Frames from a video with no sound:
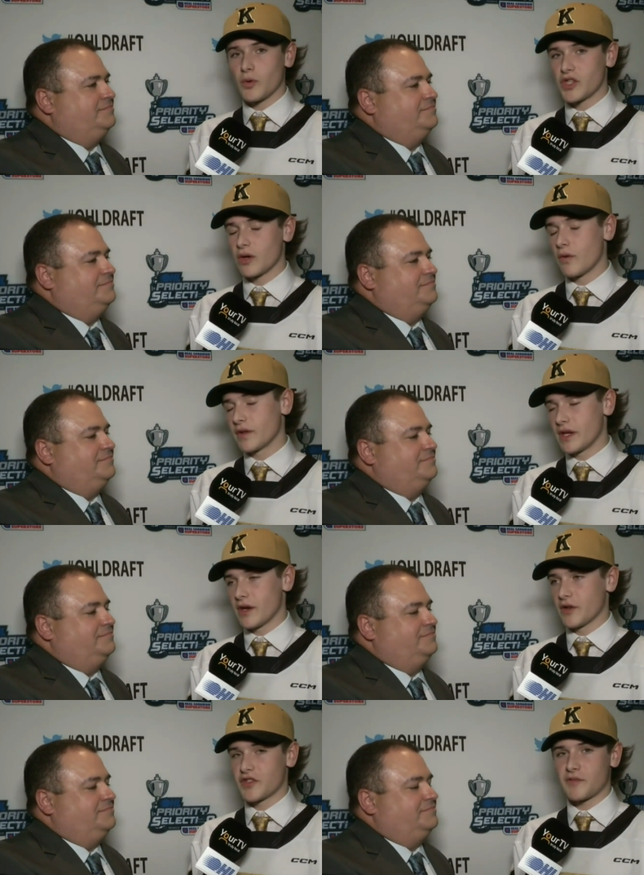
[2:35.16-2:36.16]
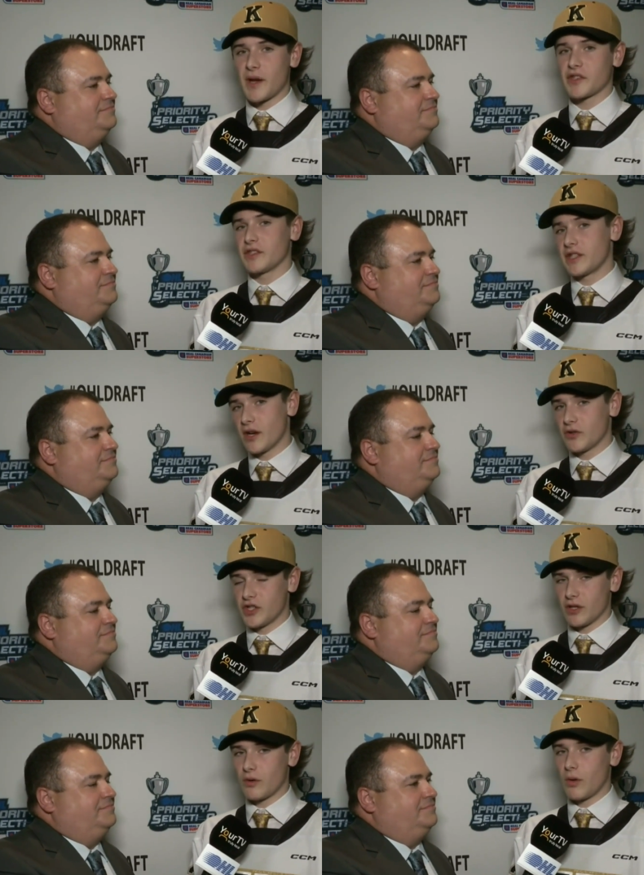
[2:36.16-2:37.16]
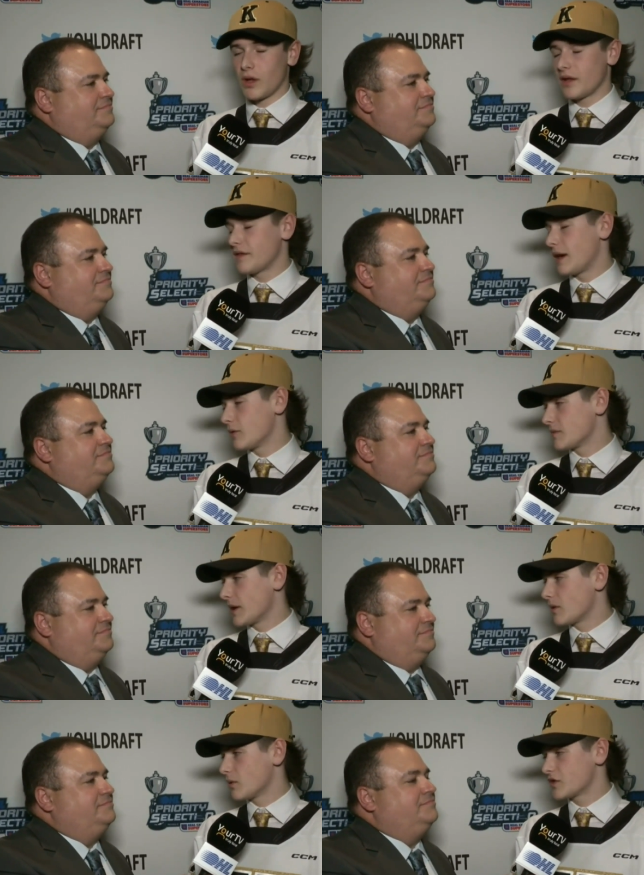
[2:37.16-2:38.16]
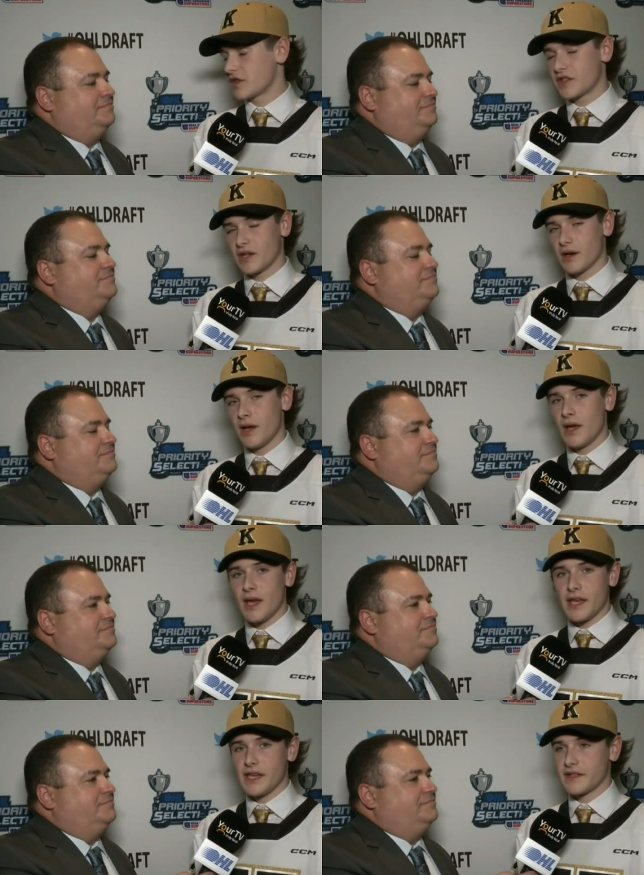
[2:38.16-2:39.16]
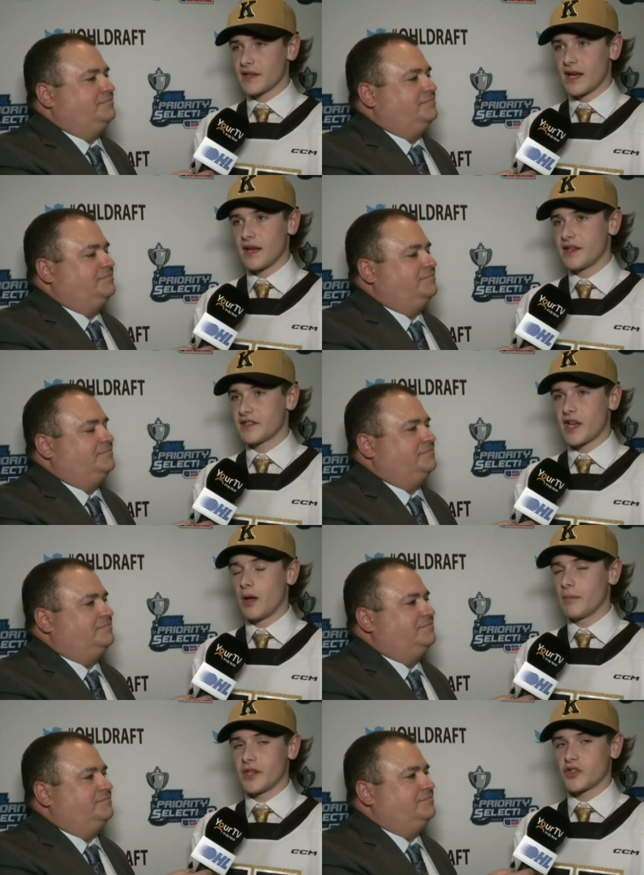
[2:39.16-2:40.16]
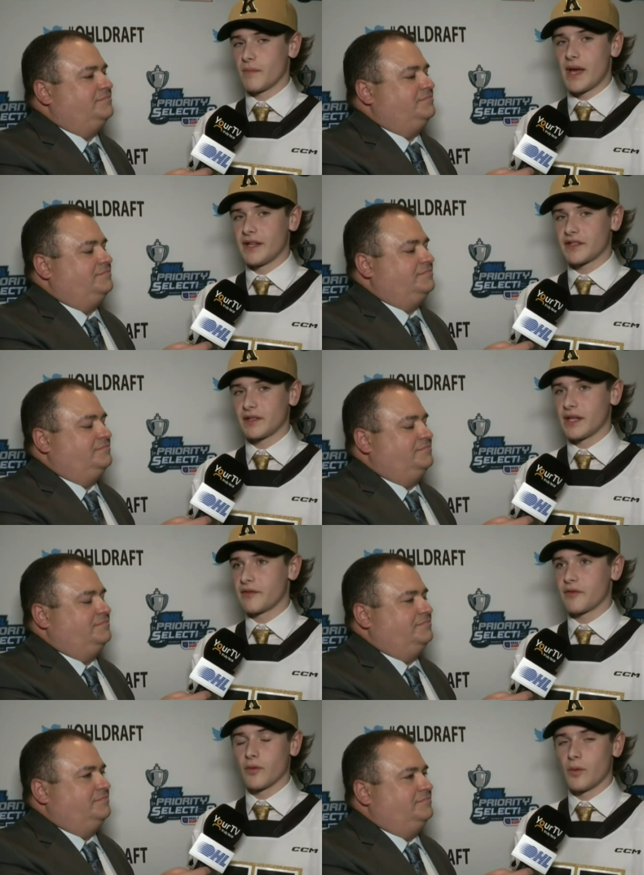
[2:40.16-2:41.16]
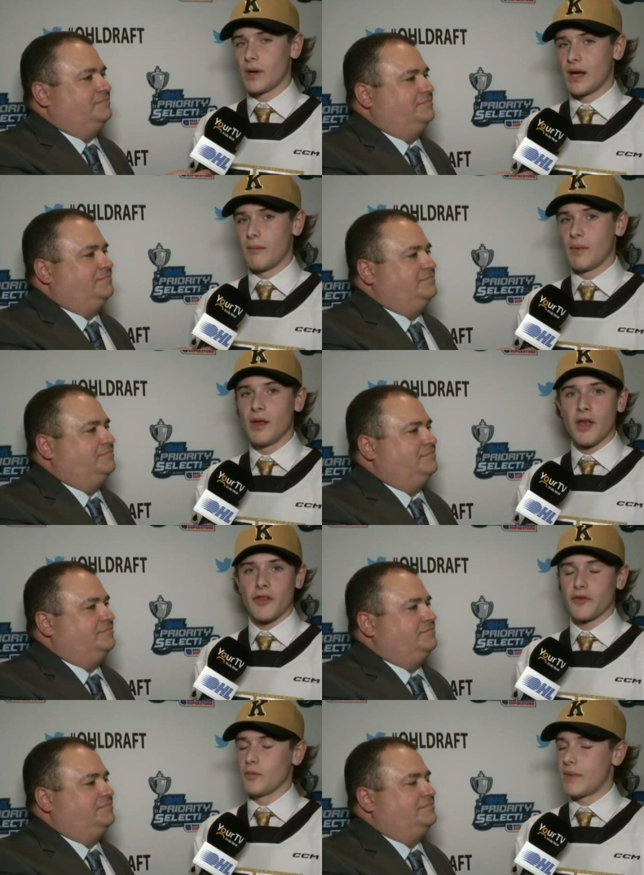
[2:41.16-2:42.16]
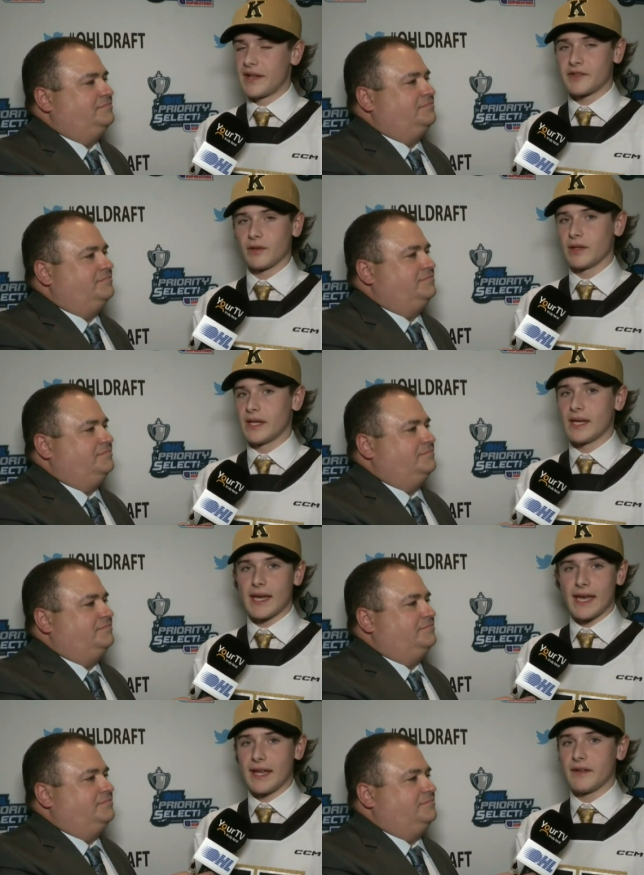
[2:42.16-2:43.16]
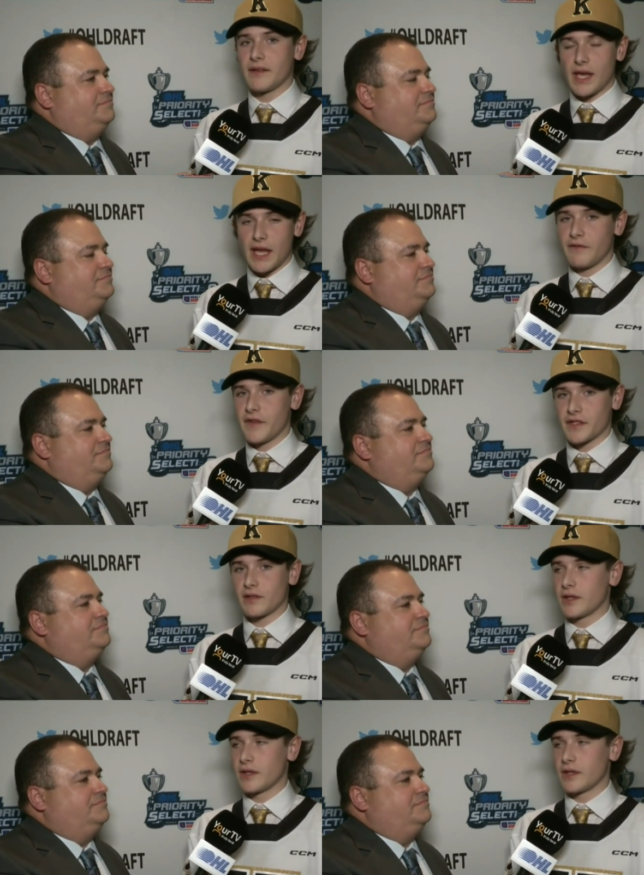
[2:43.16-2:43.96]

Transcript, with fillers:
Speaker 1: over the years, especially Daryl G. That was my coach this year. He's uh, he's helped me tremendously through um, through mentally and and physically through